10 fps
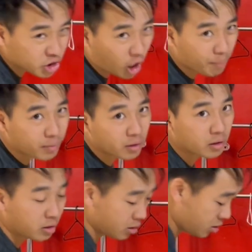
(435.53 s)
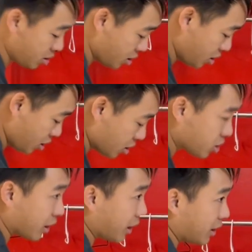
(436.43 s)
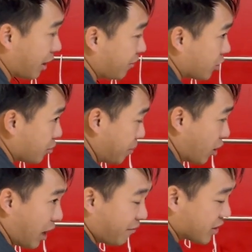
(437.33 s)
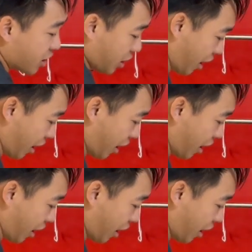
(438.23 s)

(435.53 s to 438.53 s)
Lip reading: sharp. So I think the Pure Envy is going to